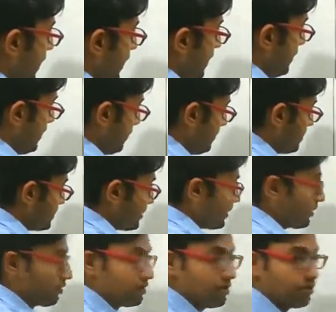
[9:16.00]
and
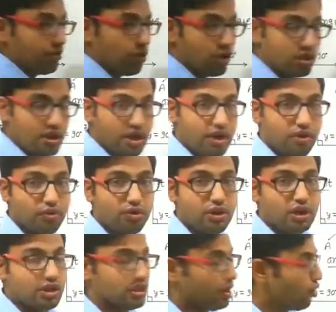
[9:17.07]
DBC both
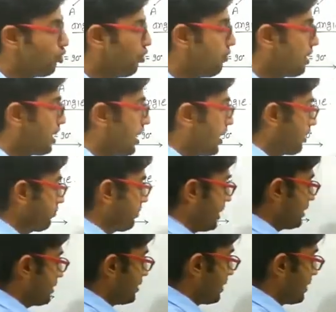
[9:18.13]
have the common arm, and